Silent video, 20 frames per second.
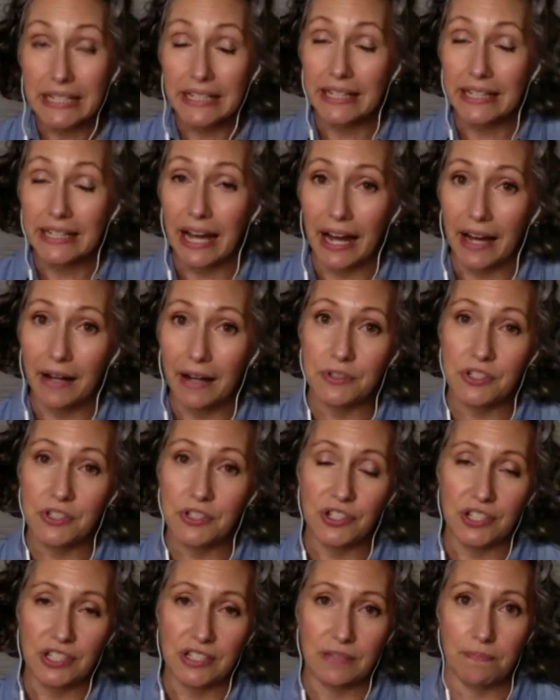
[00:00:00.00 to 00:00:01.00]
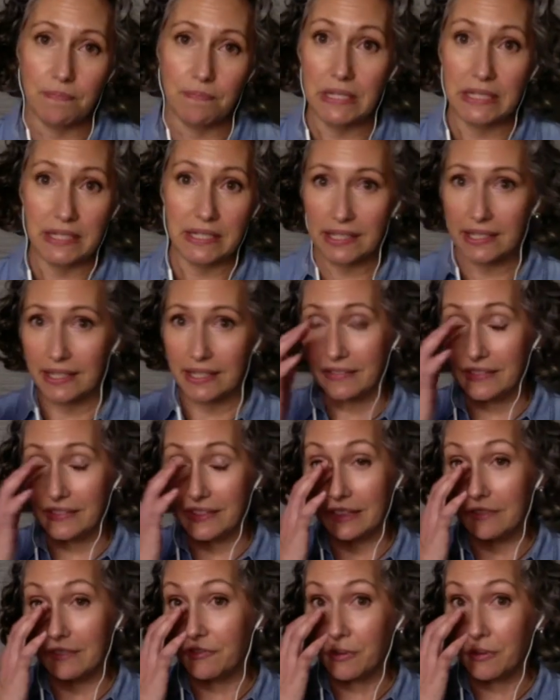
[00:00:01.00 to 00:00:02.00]
I was just missing the
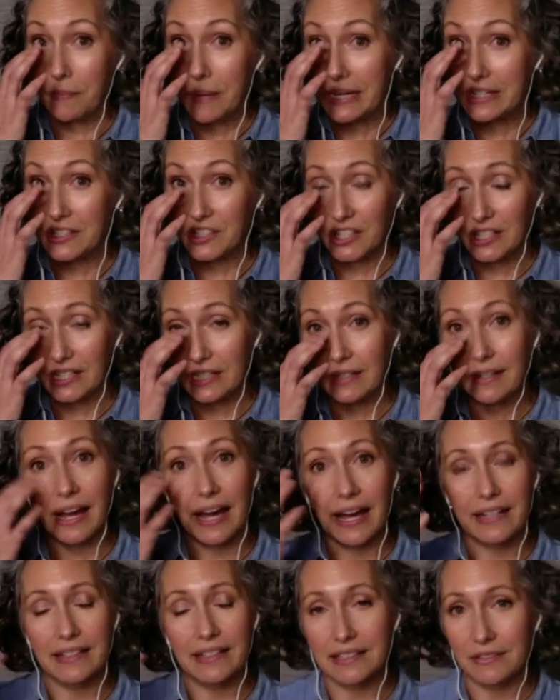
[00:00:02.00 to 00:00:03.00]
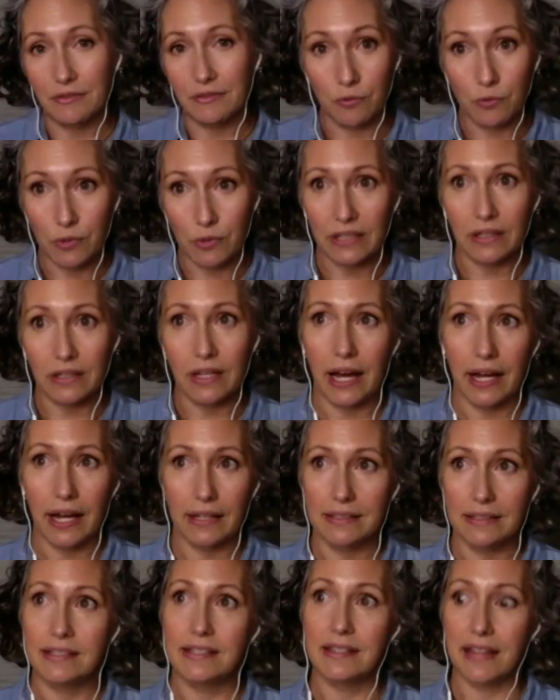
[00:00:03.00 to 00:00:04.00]
information. I didn't mm-hmm. realize
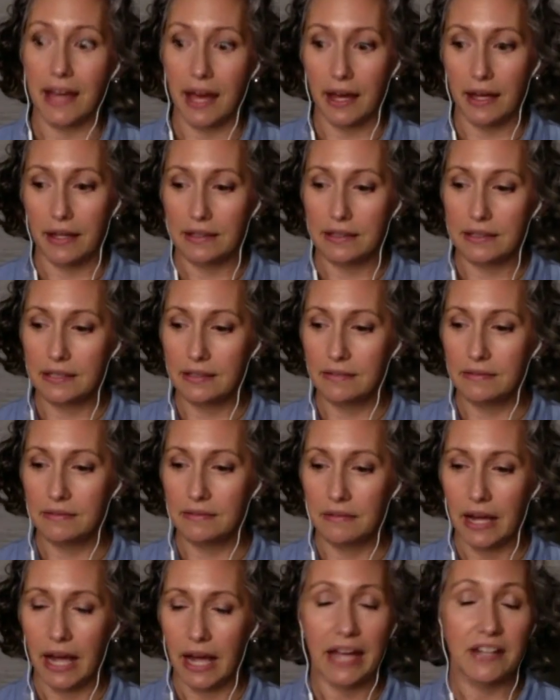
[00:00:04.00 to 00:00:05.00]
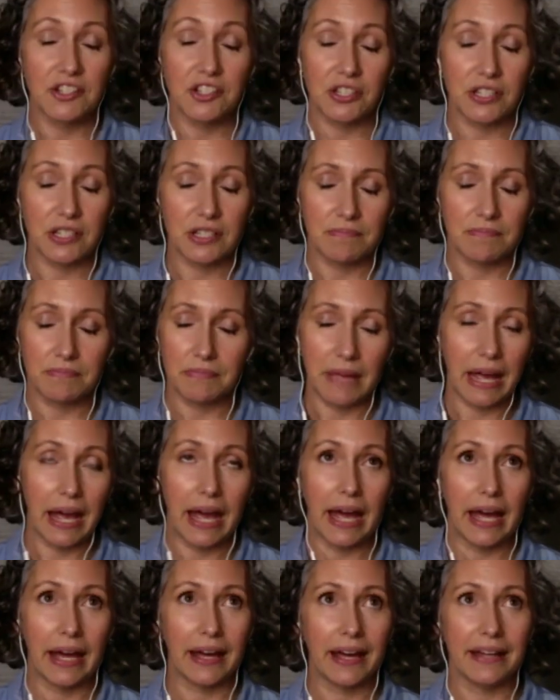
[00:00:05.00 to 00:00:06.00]
that I just ha-
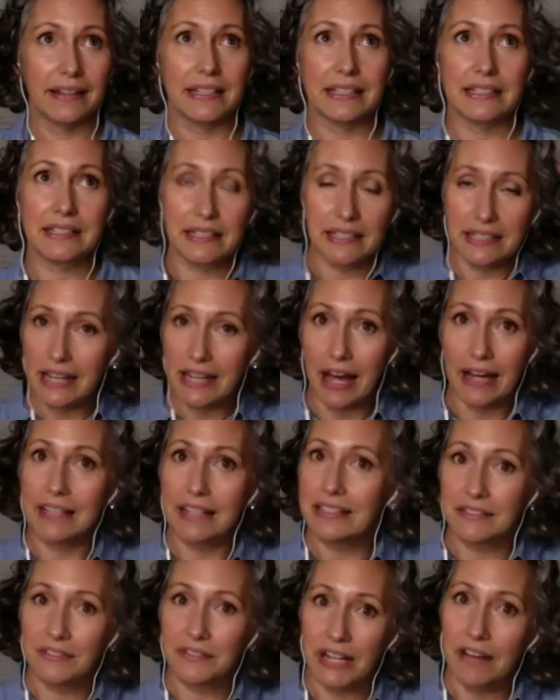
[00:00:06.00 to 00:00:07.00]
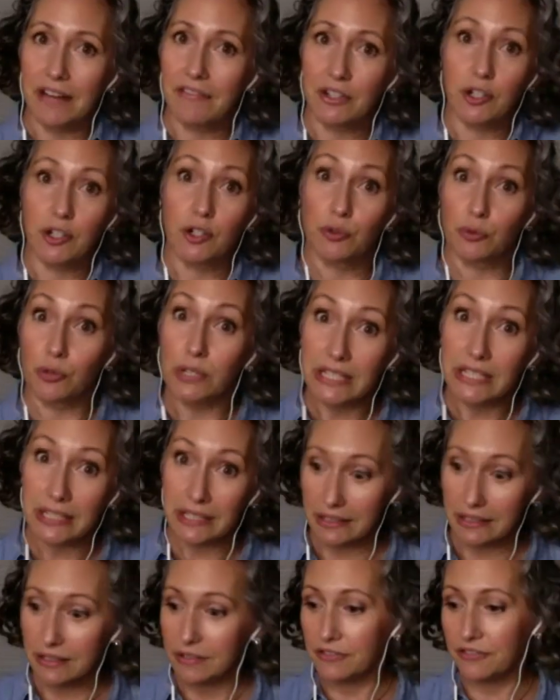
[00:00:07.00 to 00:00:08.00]
it didn't. I didn't even have a
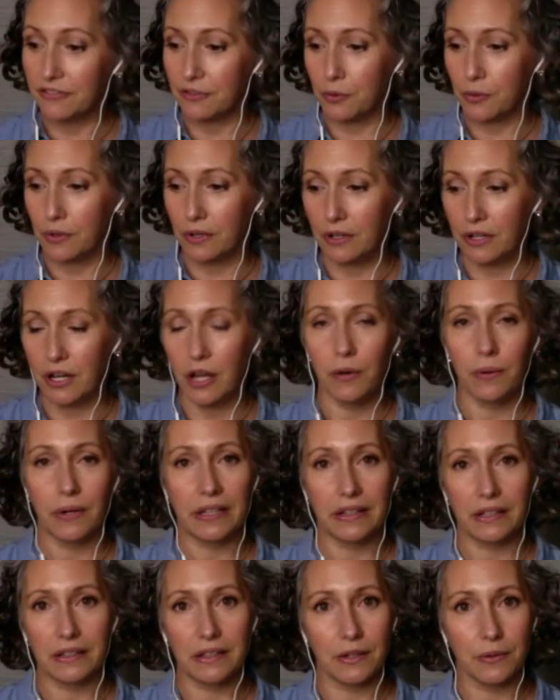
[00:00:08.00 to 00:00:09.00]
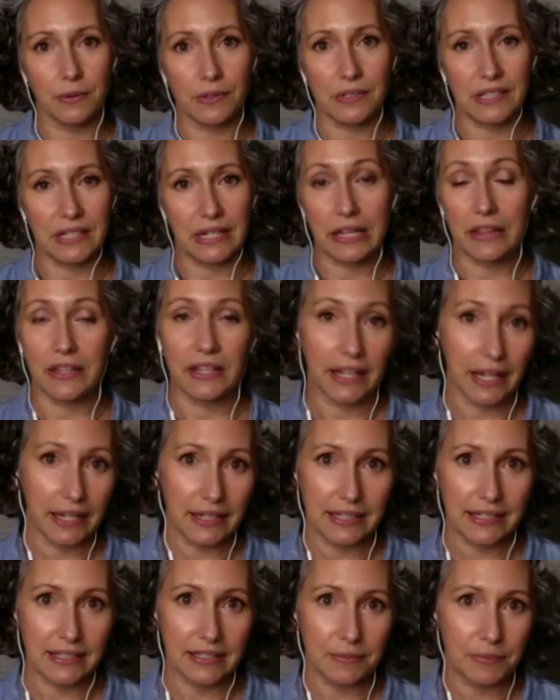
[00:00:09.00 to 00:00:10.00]
grid for knowing that there was anything I
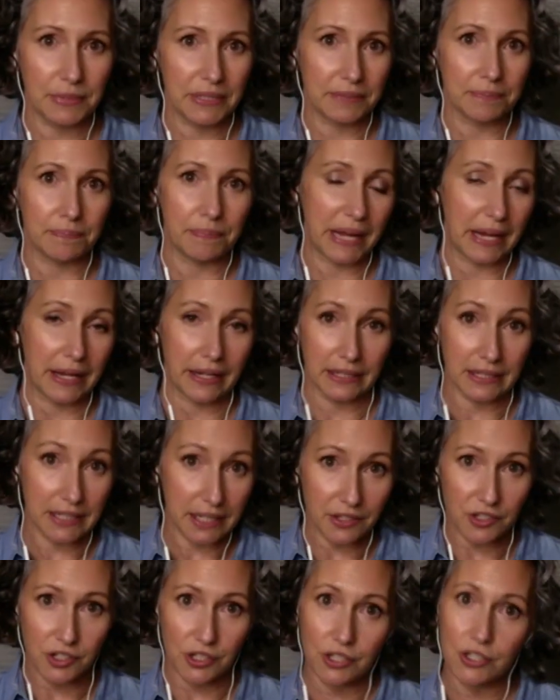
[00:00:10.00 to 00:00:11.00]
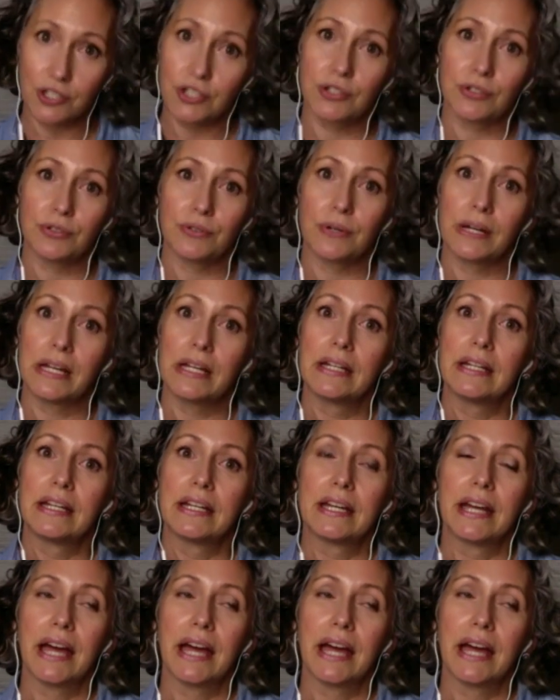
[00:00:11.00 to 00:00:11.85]
needed to be paying attention to. Yeah.